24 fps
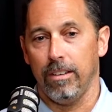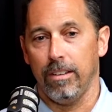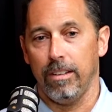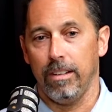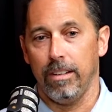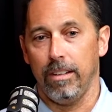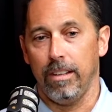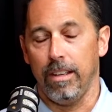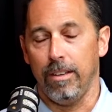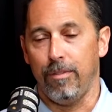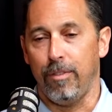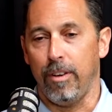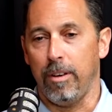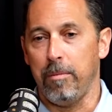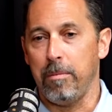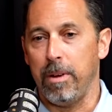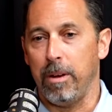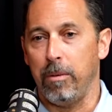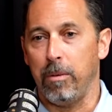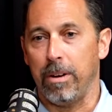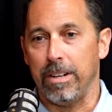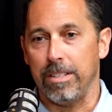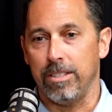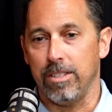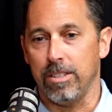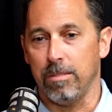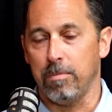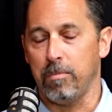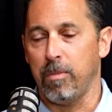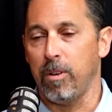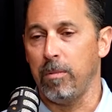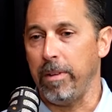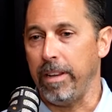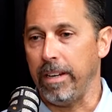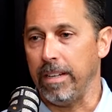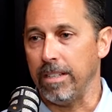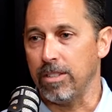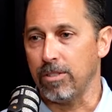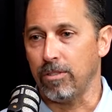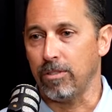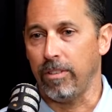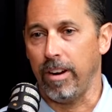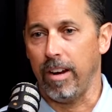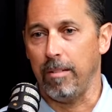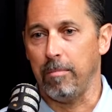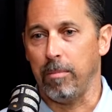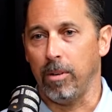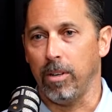If anybody wants to put me in a
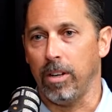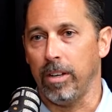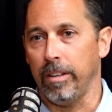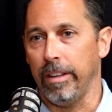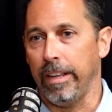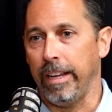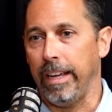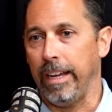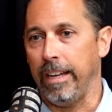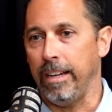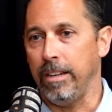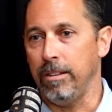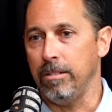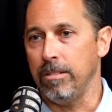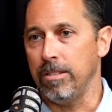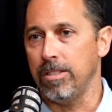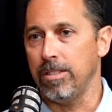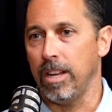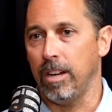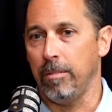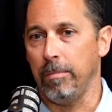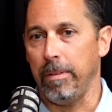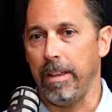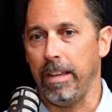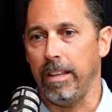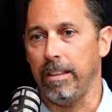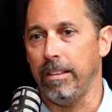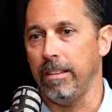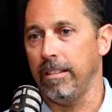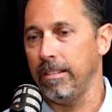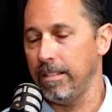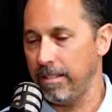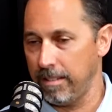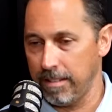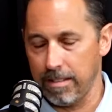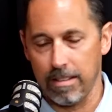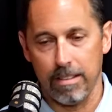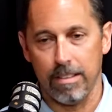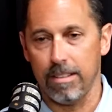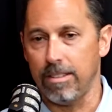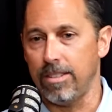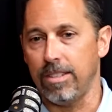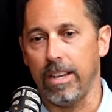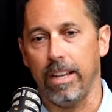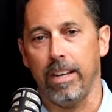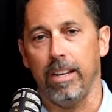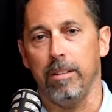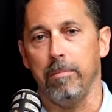scramble, all they got to do is
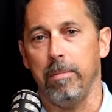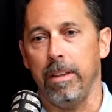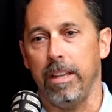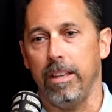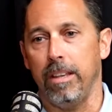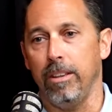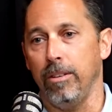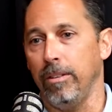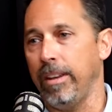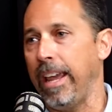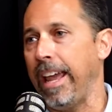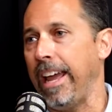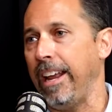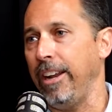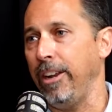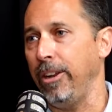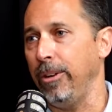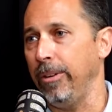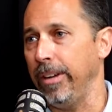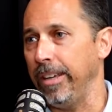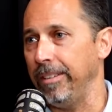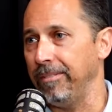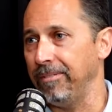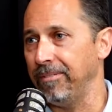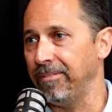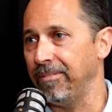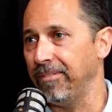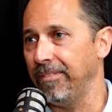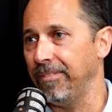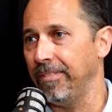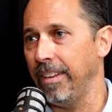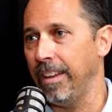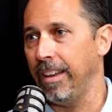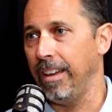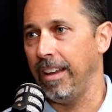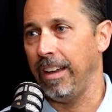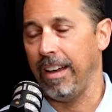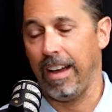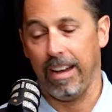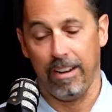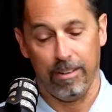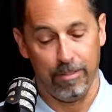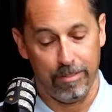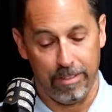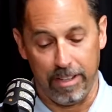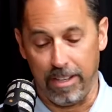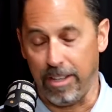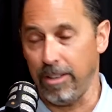say to me, you can't do it. I
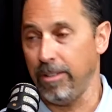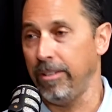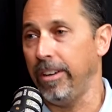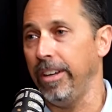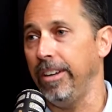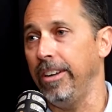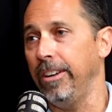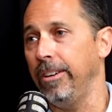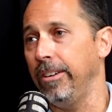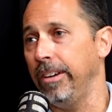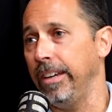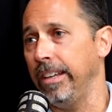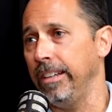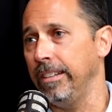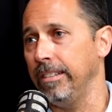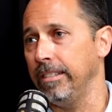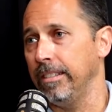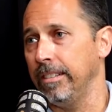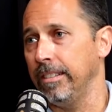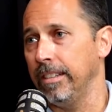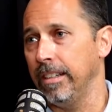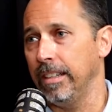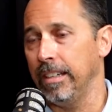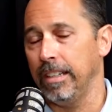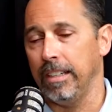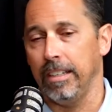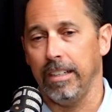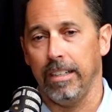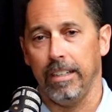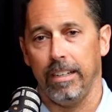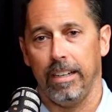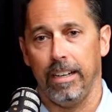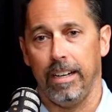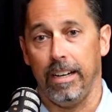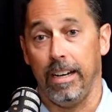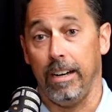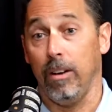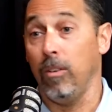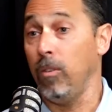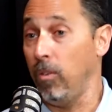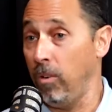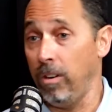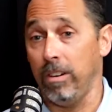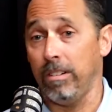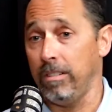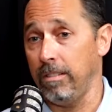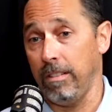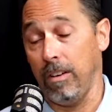don't think you can do it.
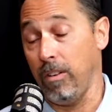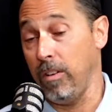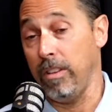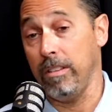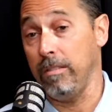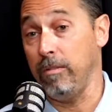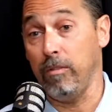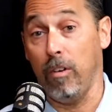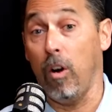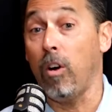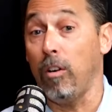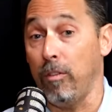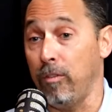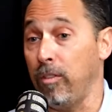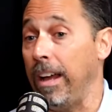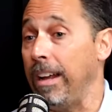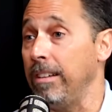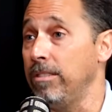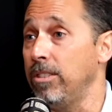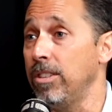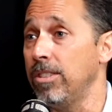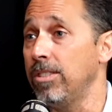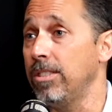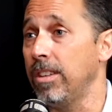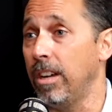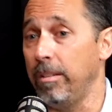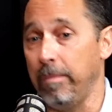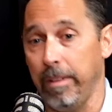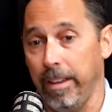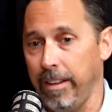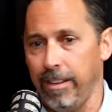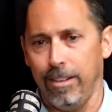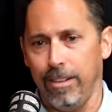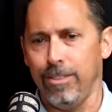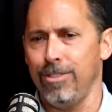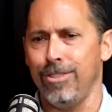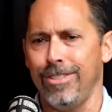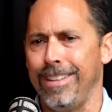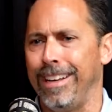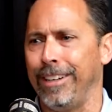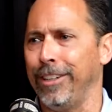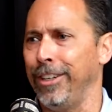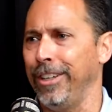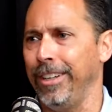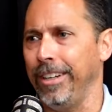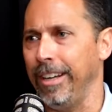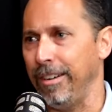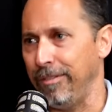Or flat out just tell me you're just not
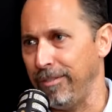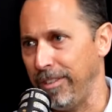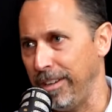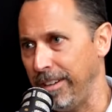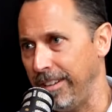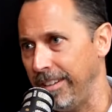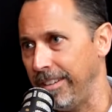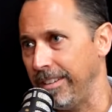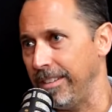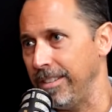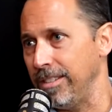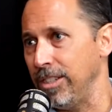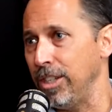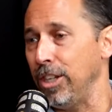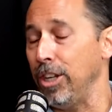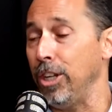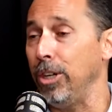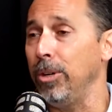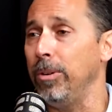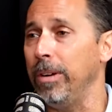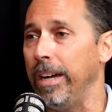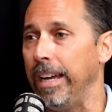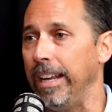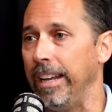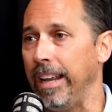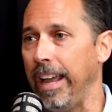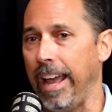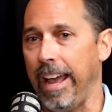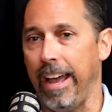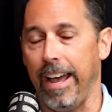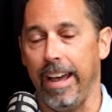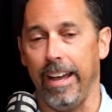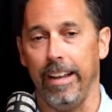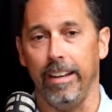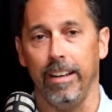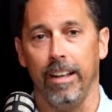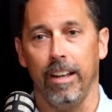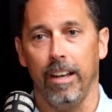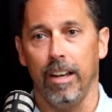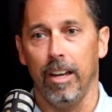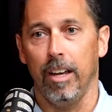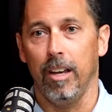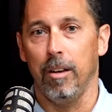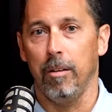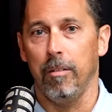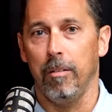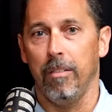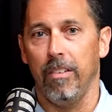good enough to do it. And,
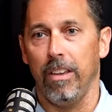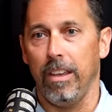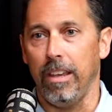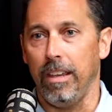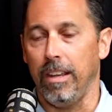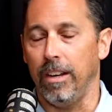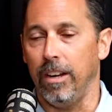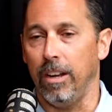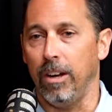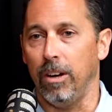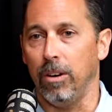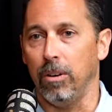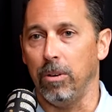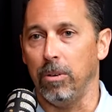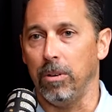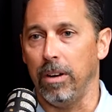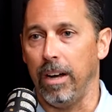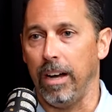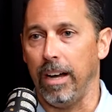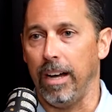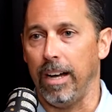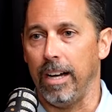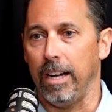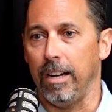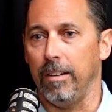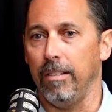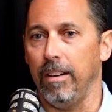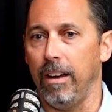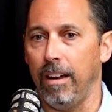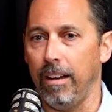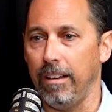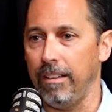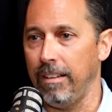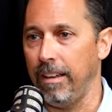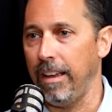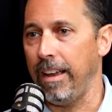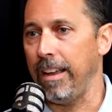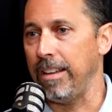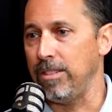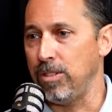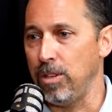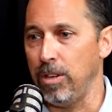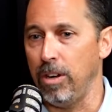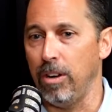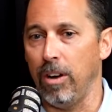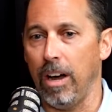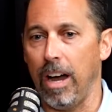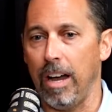as
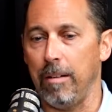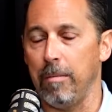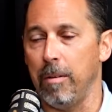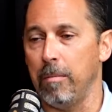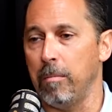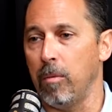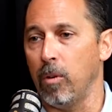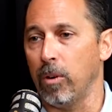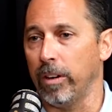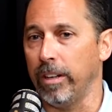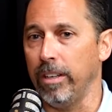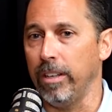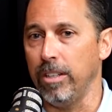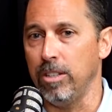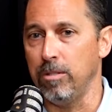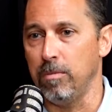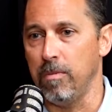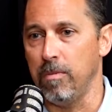you know, I'm a mortgage